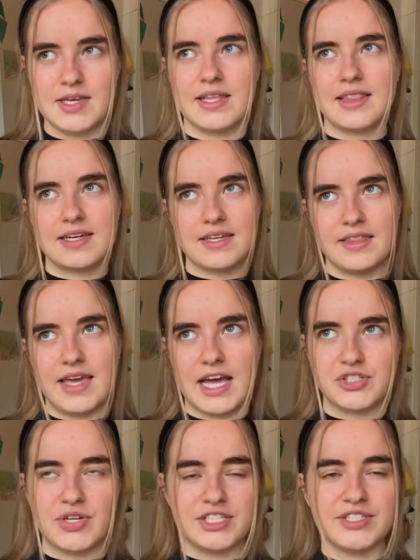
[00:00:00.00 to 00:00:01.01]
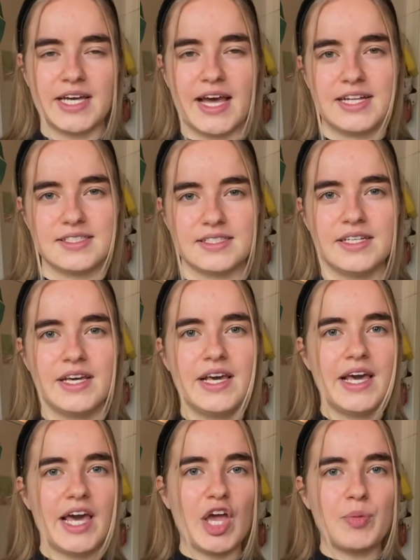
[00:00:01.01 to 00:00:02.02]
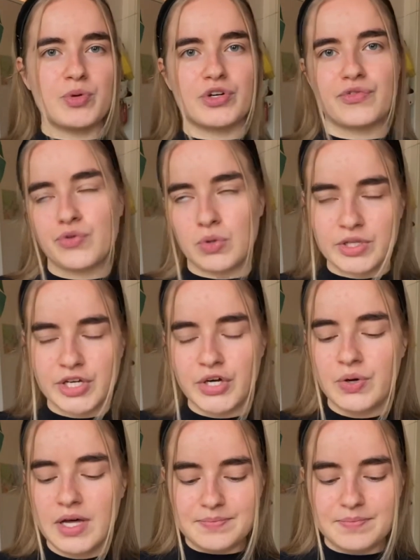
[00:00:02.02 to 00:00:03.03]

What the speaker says: and like in the end you had to hand in a portfolio.